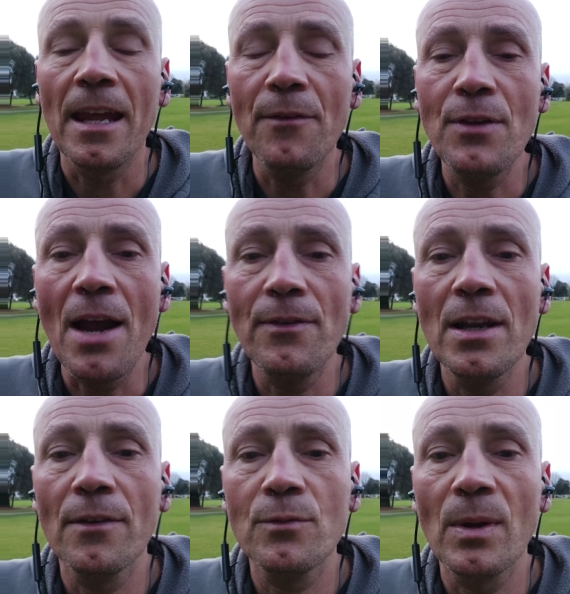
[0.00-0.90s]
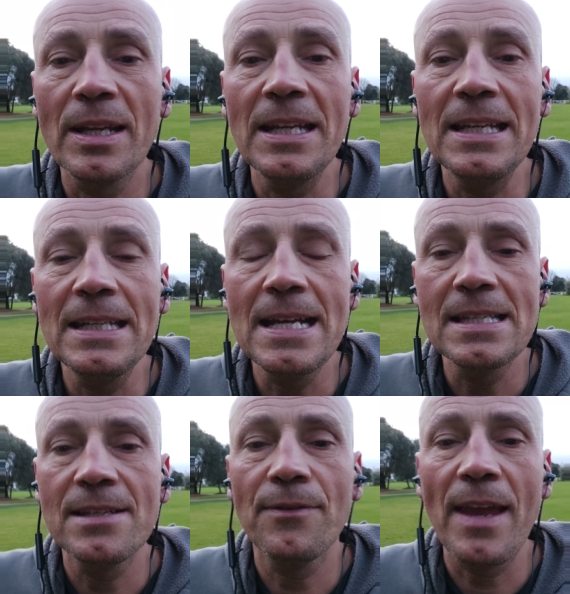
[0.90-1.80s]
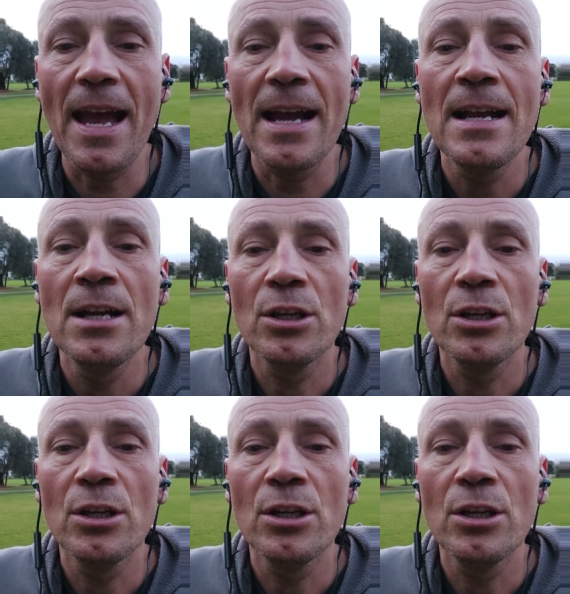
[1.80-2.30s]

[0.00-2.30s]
If you have a loved one in intensive care,